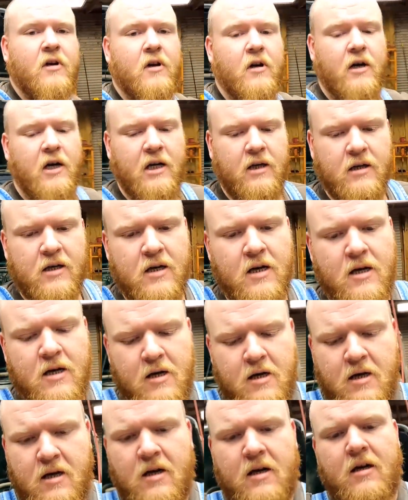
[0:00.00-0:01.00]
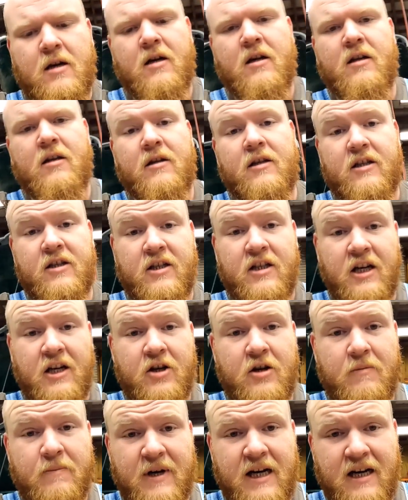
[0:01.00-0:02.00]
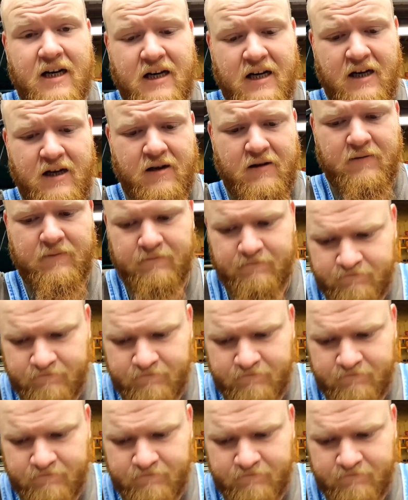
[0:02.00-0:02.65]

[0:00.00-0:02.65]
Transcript: All right. Extend you back out.